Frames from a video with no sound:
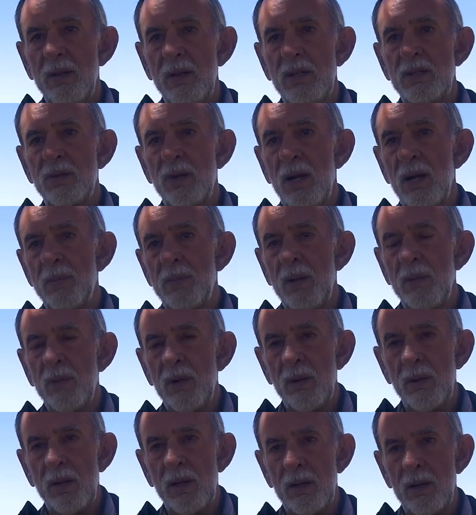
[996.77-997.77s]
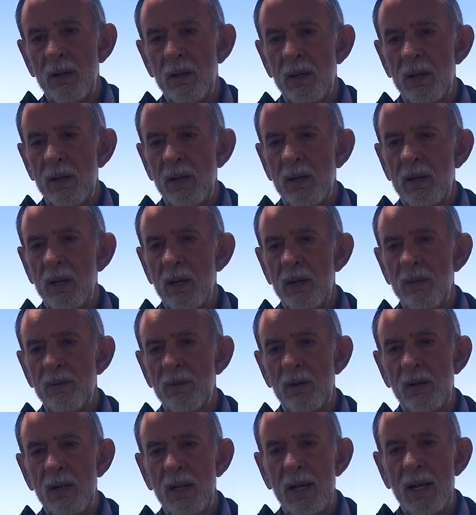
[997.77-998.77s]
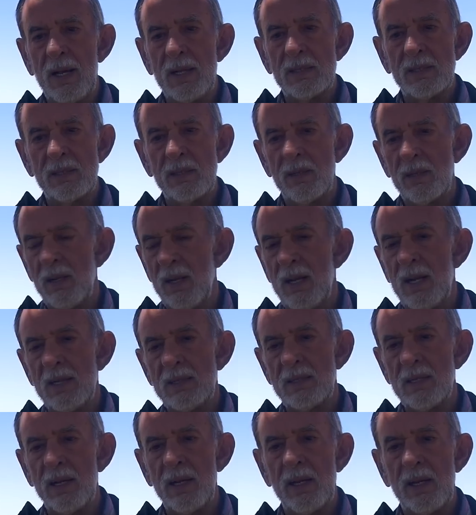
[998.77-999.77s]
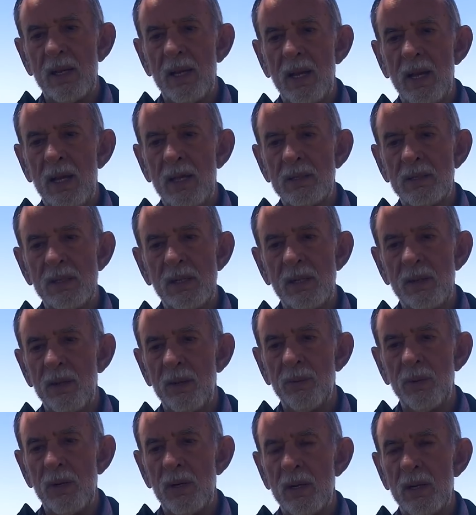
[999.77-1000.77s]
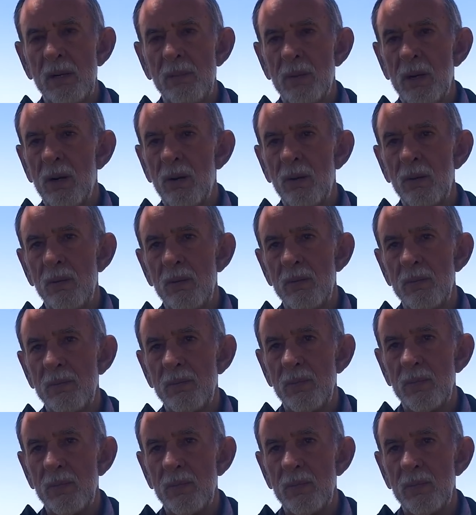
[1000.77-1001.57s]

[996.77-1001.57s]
They trapped him in a kind of a glass like cage, and they wouldn't let him out.